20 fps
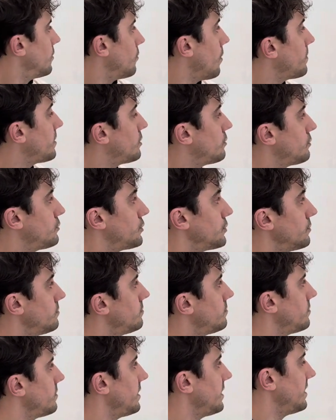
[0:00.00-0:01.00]
what we could do
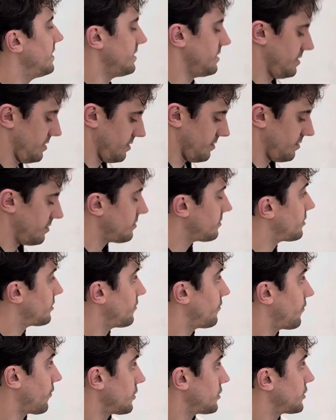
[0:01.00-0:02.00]
is, to
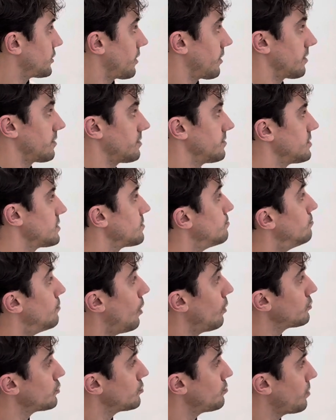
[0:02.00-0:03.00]
first starters,
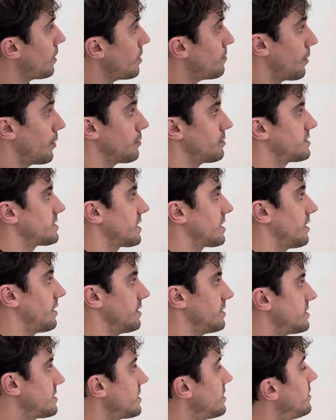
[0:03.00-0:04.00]
multiply both
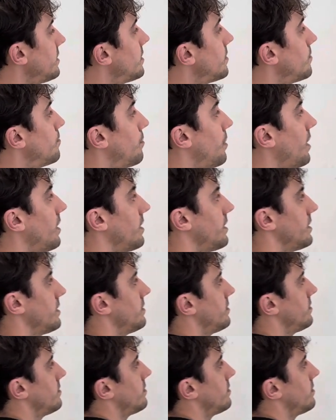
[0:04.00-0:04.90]
sides by